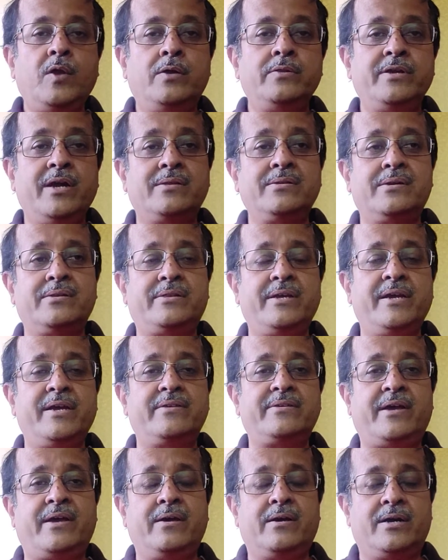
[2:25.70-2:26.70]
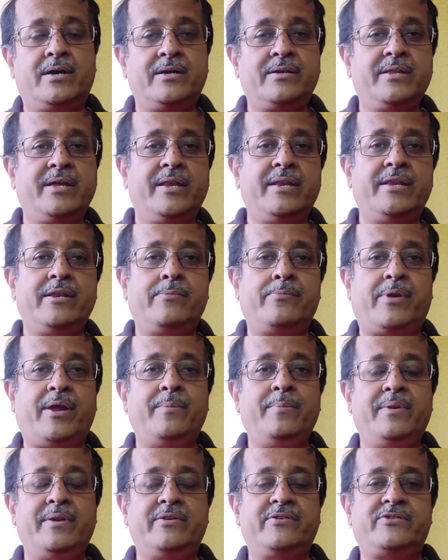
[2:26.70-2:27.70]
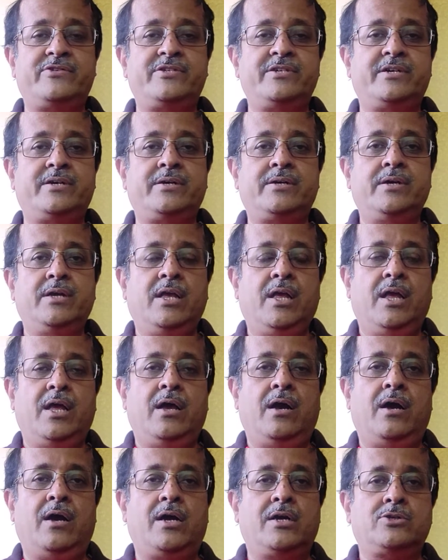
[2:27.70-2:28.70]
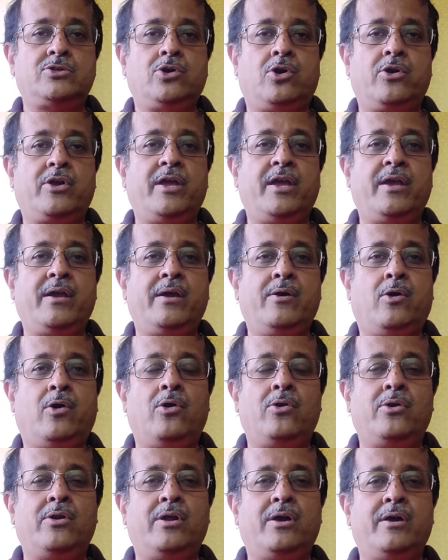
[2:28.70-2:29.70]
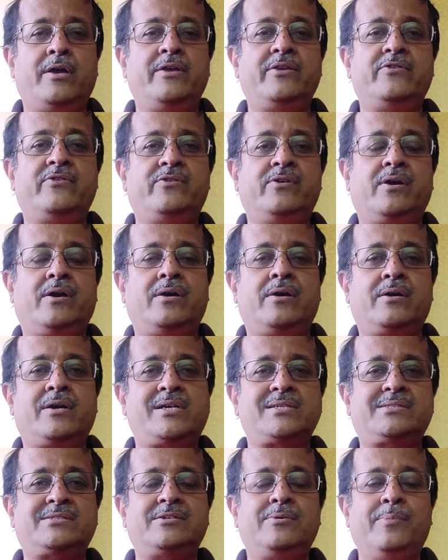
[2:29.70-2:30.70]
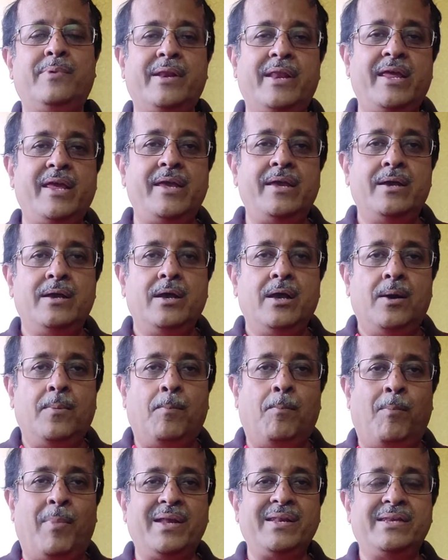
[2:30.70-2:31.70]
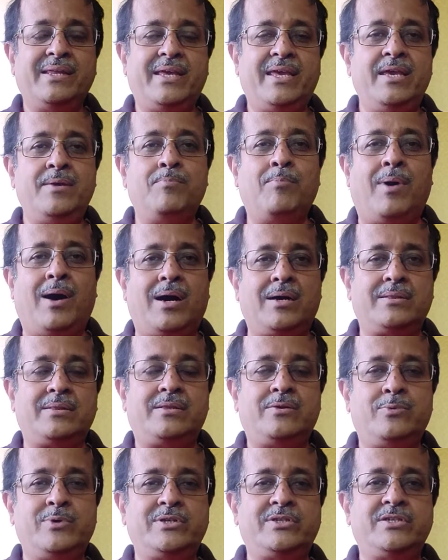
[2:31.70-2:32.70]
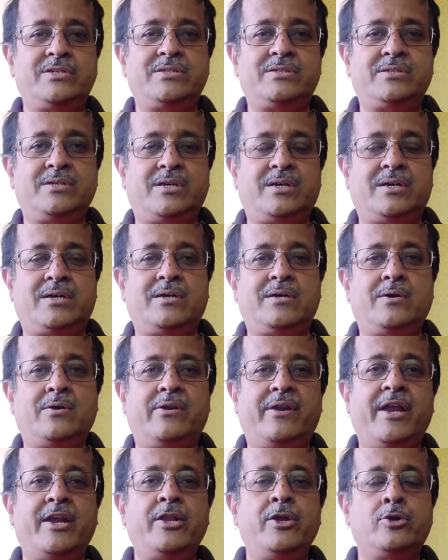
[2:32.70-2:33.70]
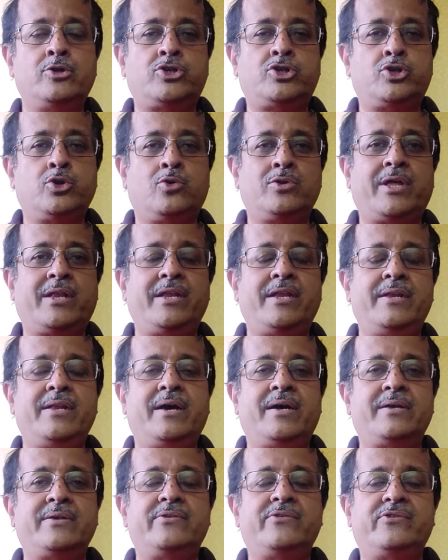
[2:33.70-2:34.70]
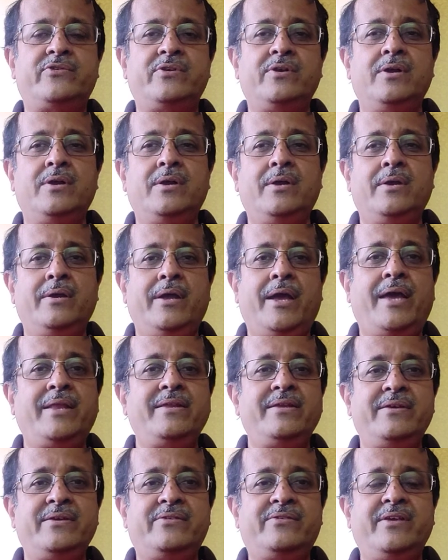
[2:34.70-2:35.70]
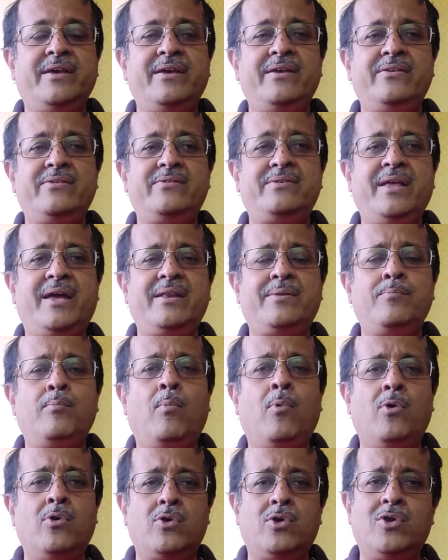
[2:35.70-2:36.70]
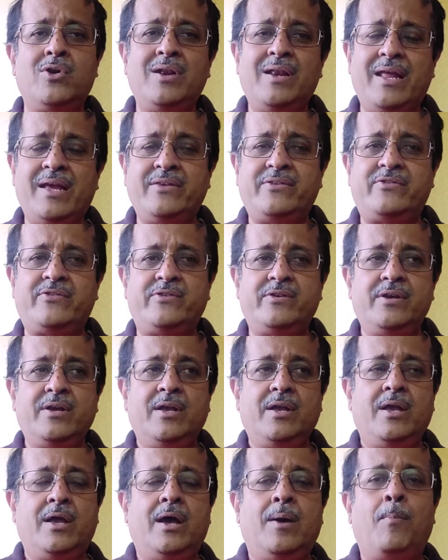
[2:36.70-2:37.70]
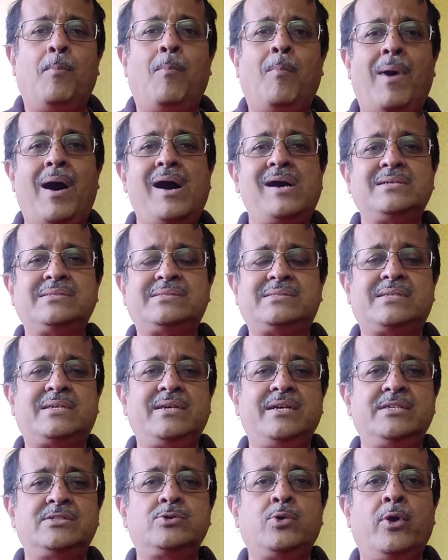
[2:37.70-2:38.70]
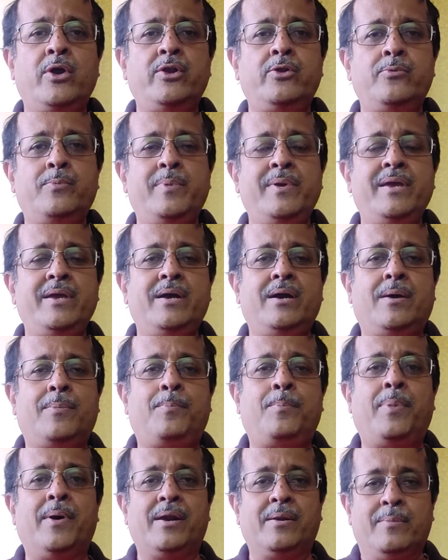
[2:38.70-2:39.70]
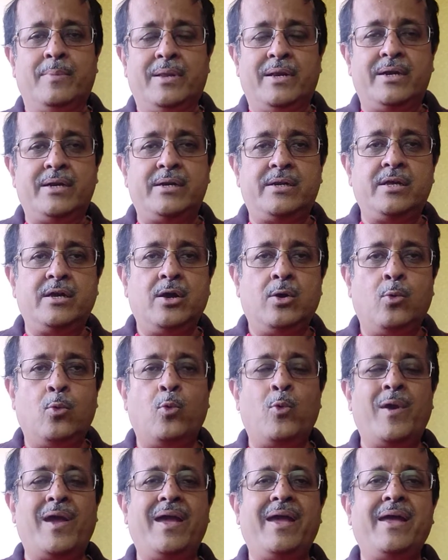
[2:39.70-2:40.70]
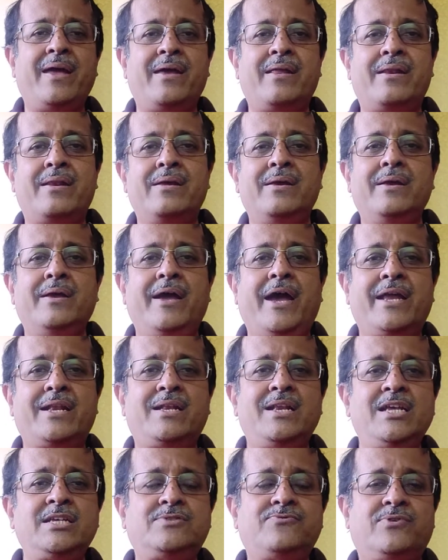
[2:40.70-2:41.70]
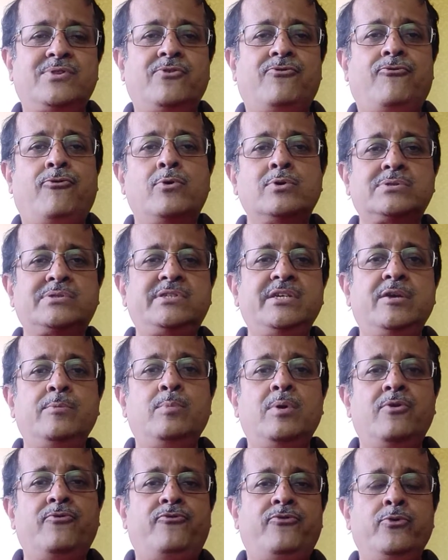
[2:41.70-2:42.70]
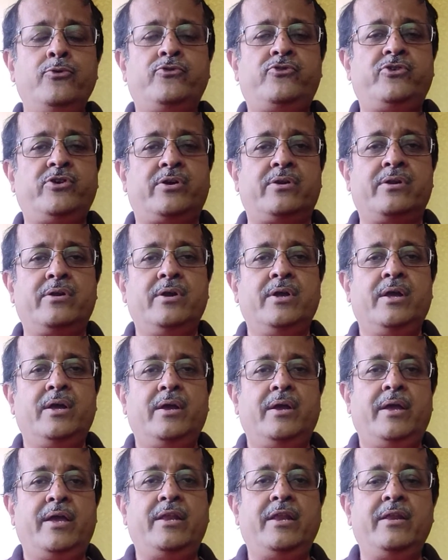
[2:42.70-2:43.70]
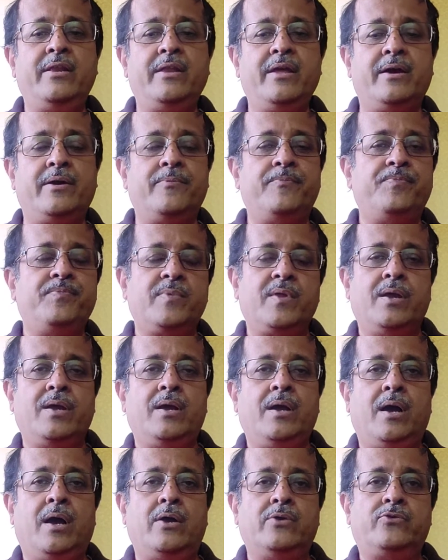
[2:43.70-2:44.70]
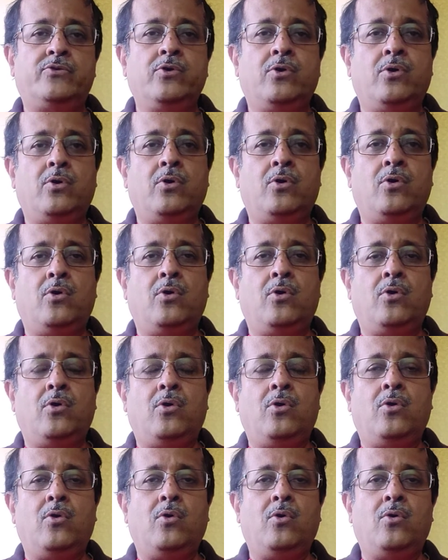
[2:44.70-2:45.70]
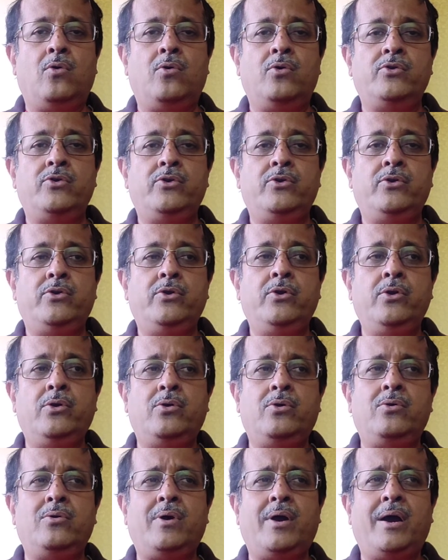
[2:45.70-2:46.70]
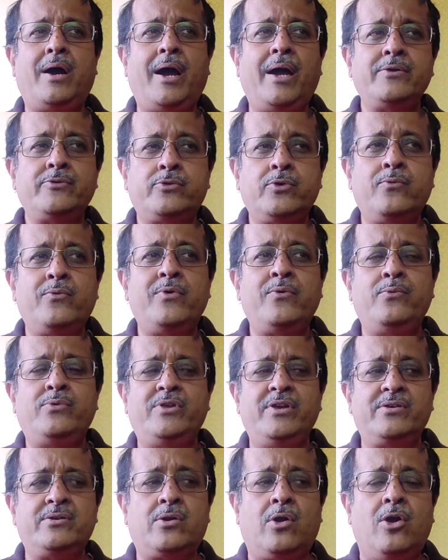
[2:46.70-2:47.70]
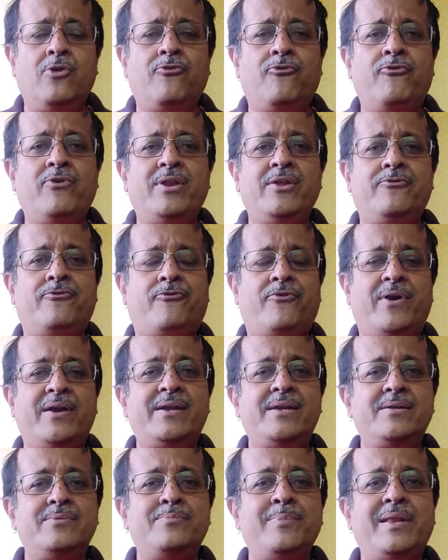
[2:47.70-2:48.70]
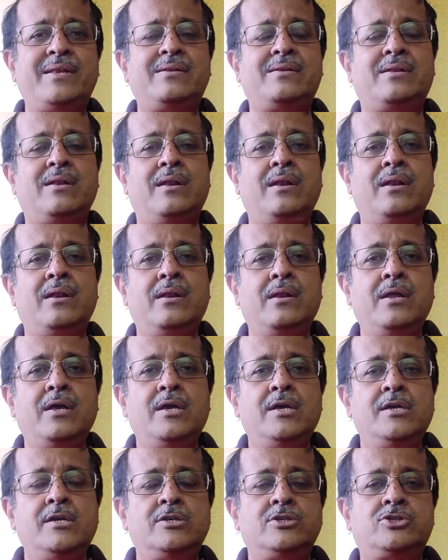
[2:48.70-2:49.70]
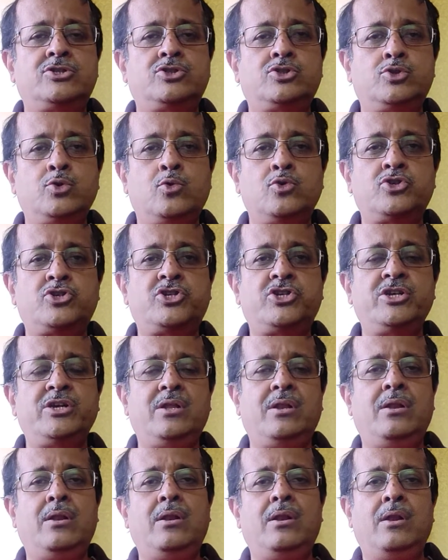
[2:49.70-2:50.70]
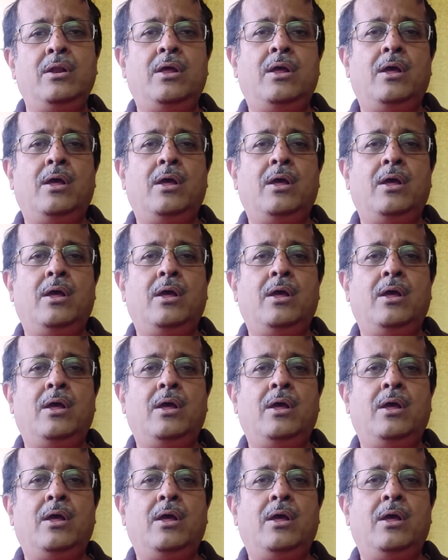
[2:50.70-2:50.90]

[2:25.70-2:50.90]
The other thing is, I heard the Indian Prime Minister talking on his customary Man Ki Baat, which is a radio show that he does. And he says that more or less mask is going to be a permanent wear, at least for the foreseeable future in India. So, so these are all very fundamental social